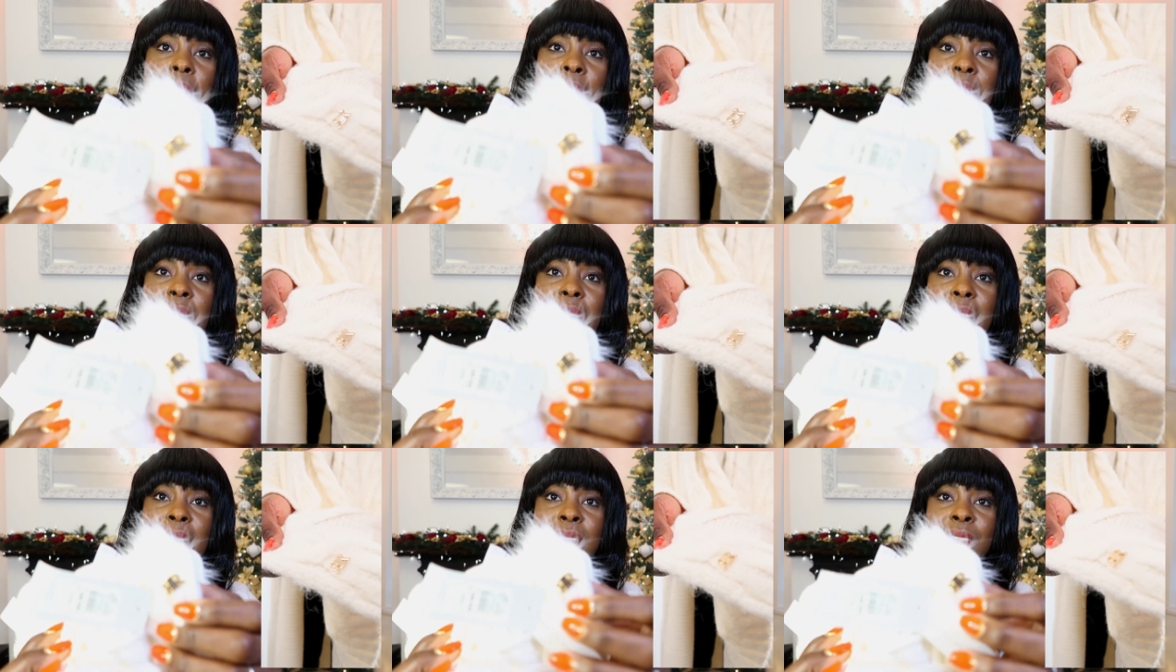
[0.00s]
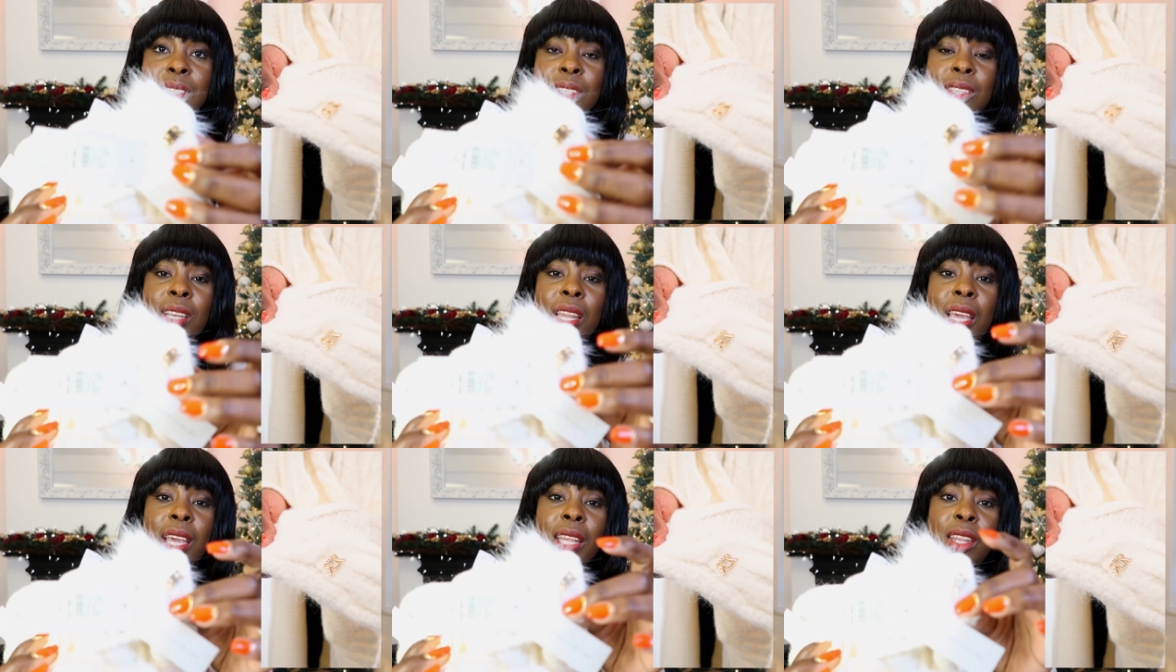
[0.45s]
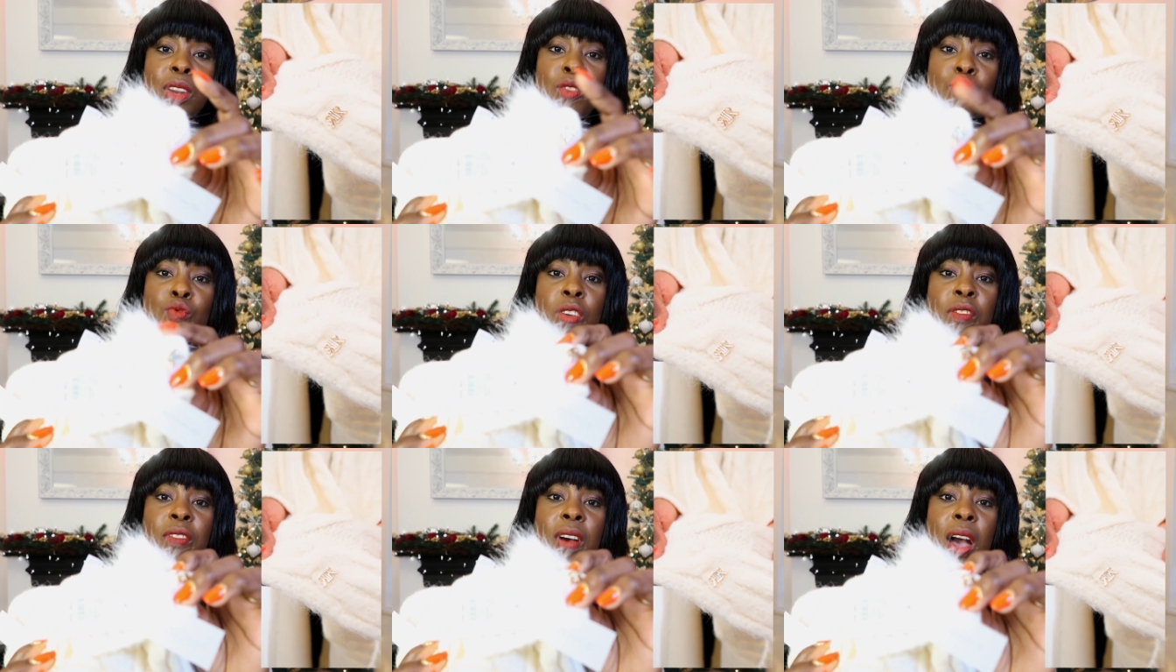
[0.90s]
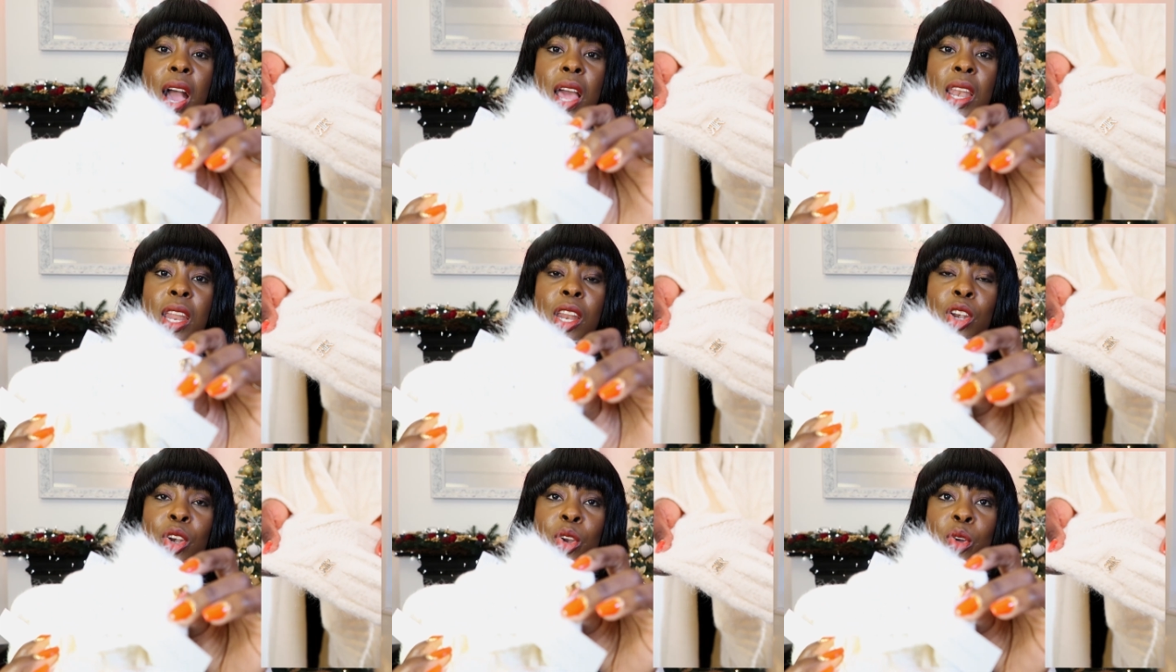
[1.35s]
and it's the river
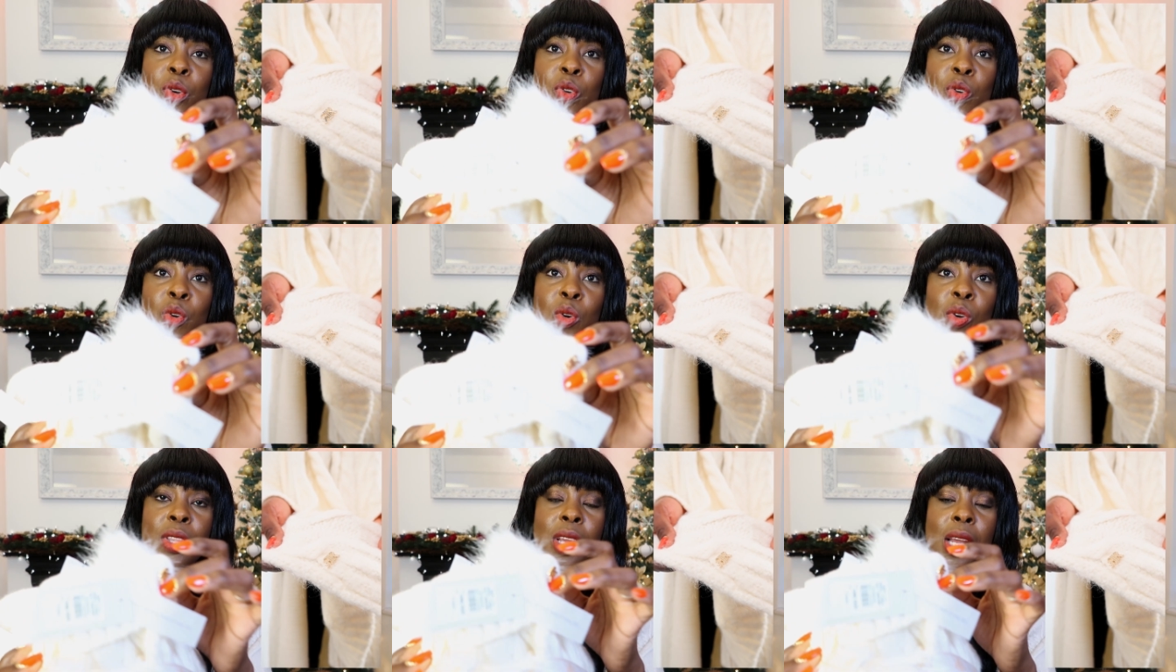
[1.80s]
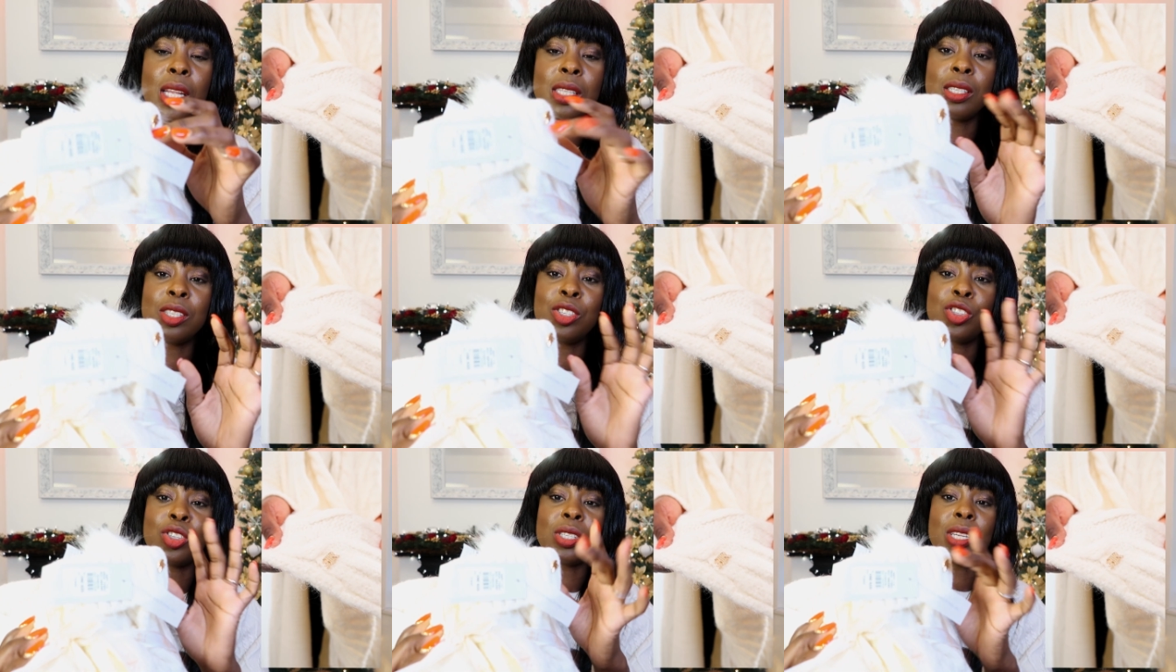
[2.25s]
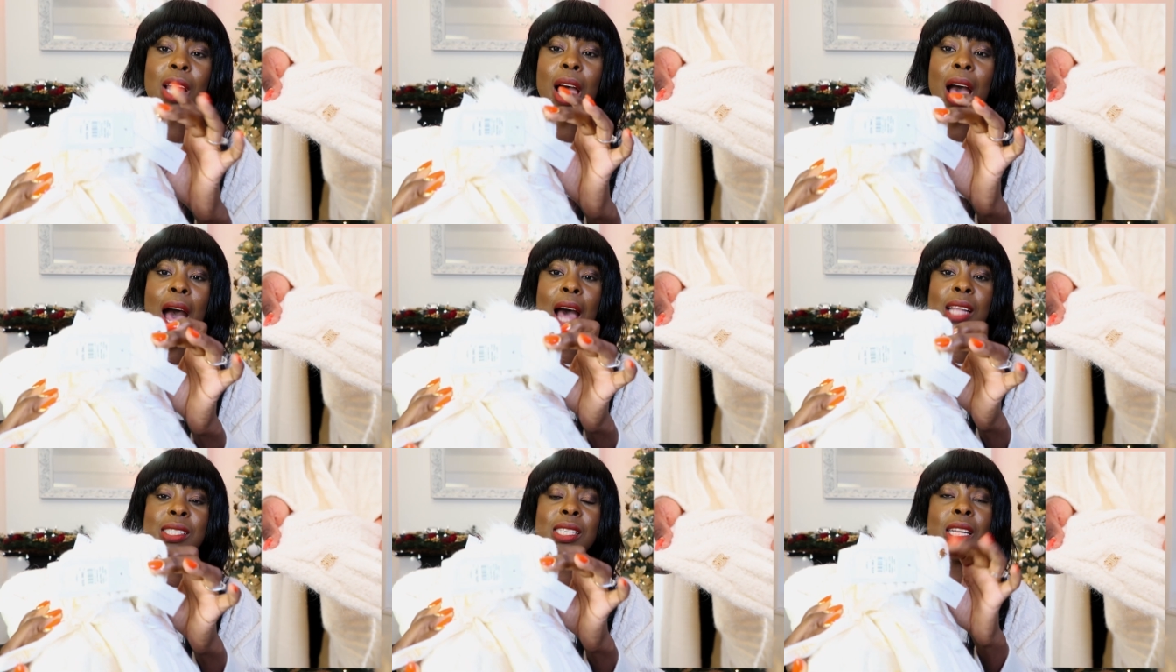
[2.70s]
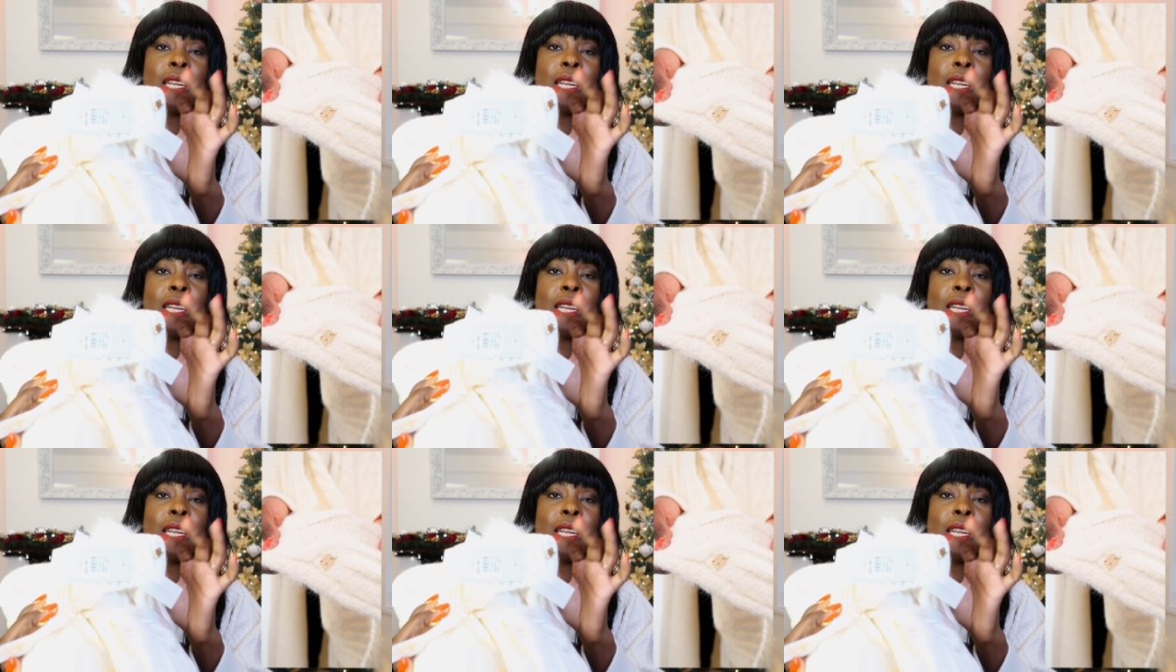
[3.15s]
island logo that just adds